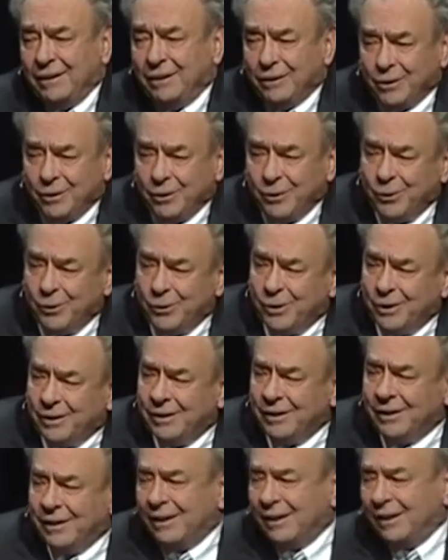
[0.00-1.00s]
You
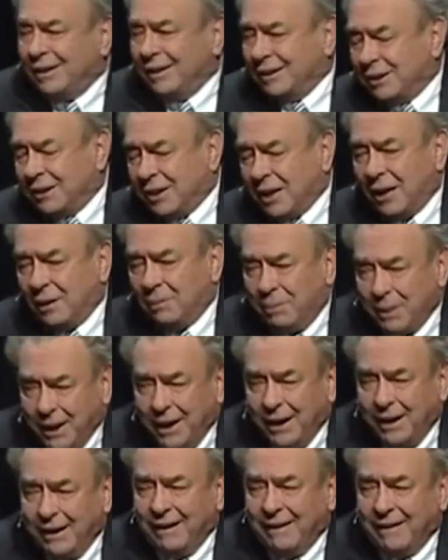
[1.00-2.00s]
shall
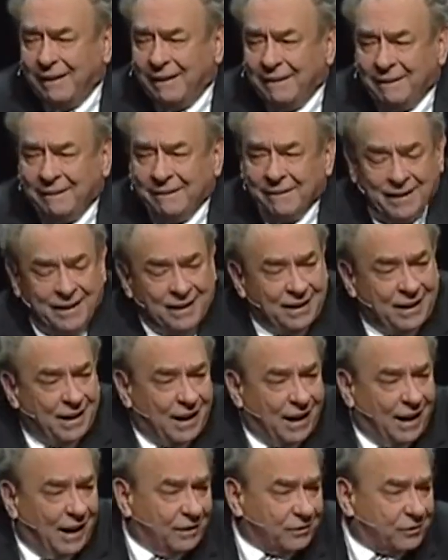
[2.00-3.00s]
be
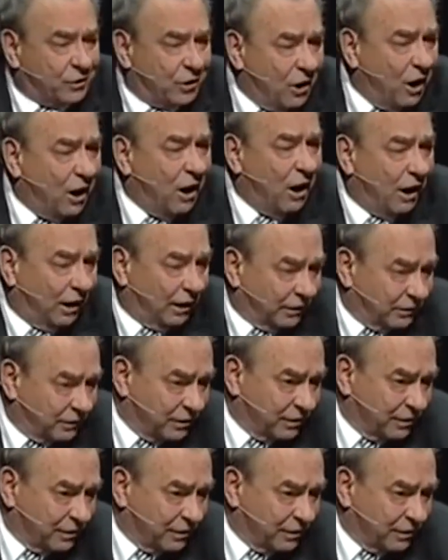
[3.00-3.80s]
as gods.